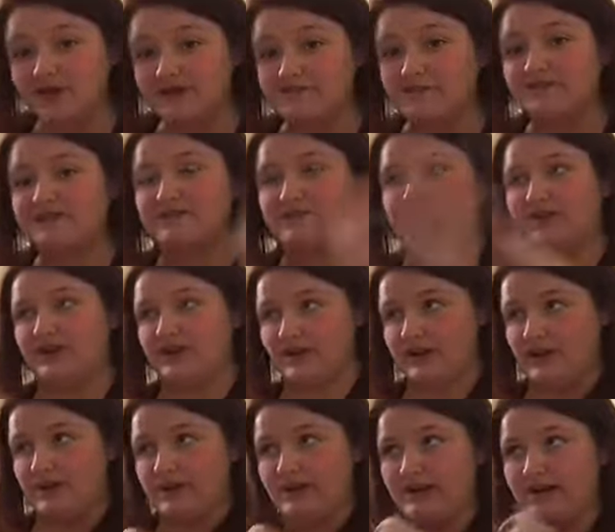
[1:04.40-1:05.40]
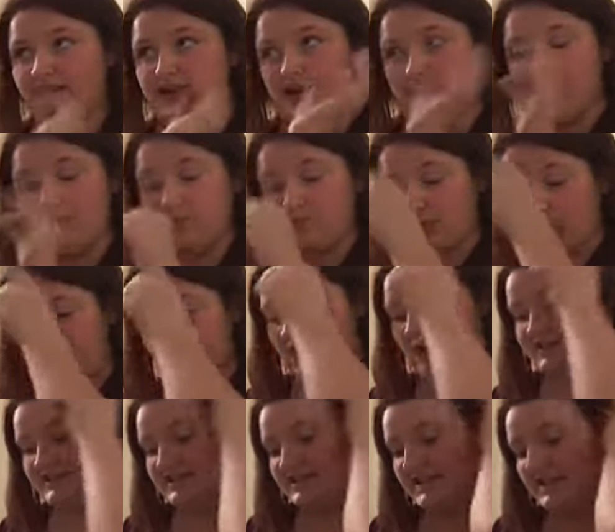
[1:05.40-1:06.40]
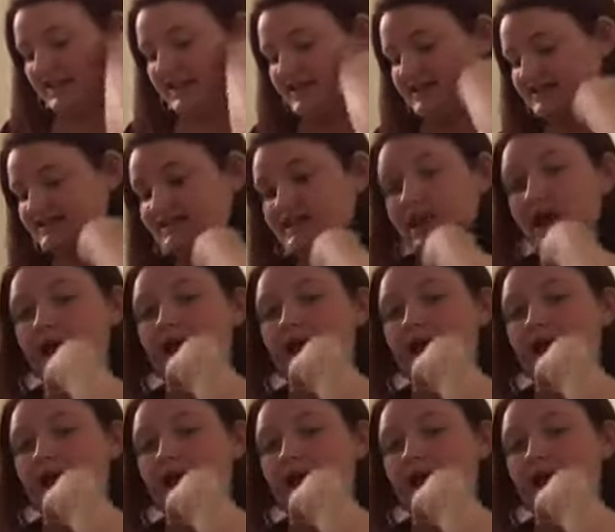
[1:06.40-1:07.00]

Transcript: Christmas, and we're going to go and get a couple more odds and ends.